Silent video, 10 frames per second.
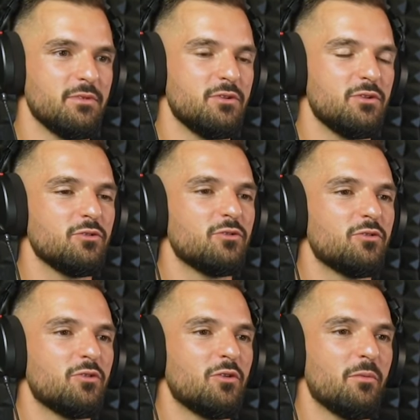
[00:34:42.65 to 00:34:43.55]

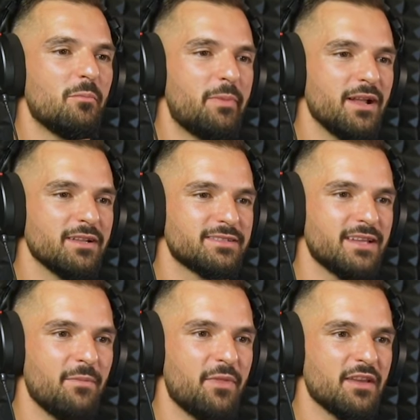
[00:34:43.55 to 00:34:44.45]
you build
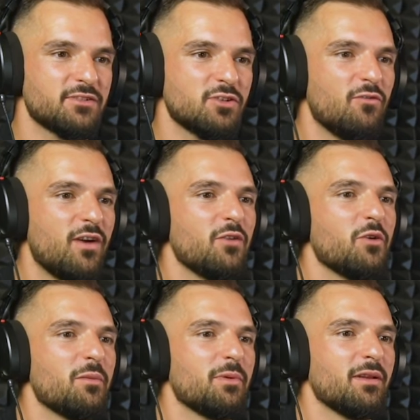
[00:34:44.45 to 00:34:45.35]
something so
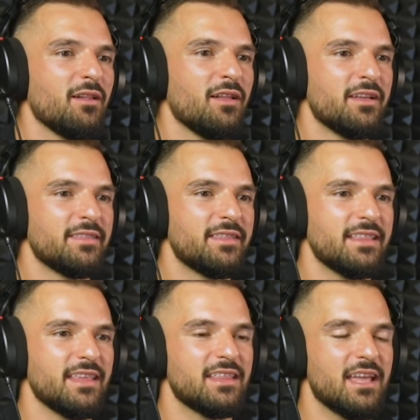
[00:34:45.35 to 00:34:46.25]
valuable
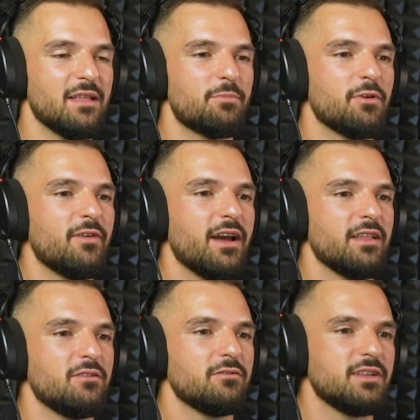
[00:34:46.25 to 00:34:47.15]
that it can provide
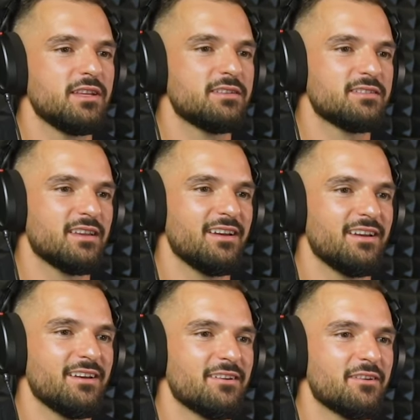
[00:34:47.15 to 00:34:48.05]
you these uh,